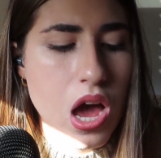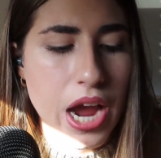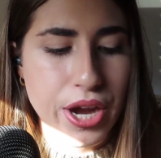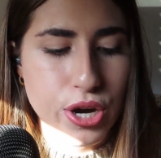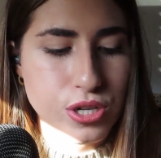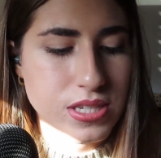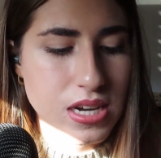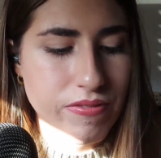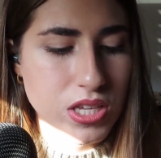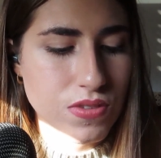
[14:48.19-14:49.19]
I heard
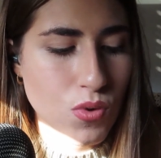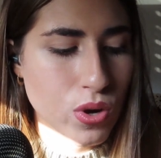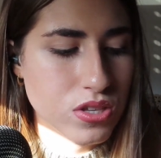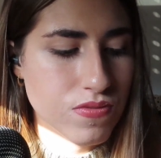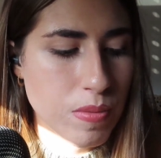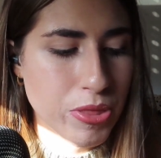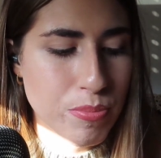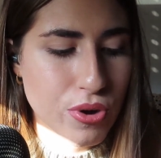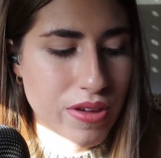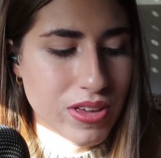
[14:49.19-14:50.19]
Steffi's voice from the
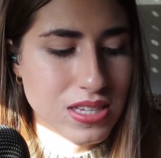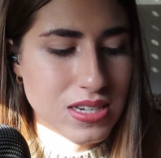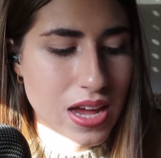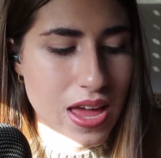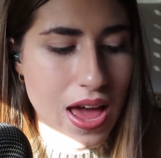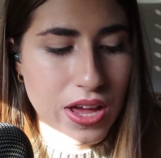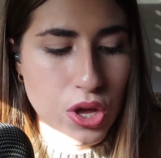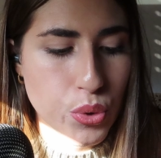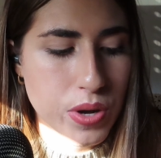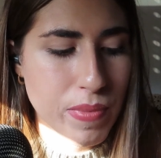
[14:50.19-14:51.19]
previous day
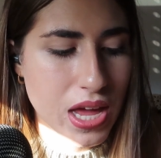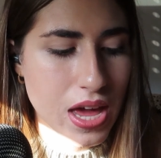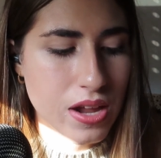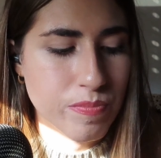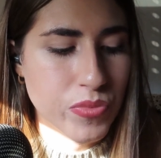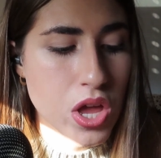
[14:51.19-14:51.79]
echo in my head.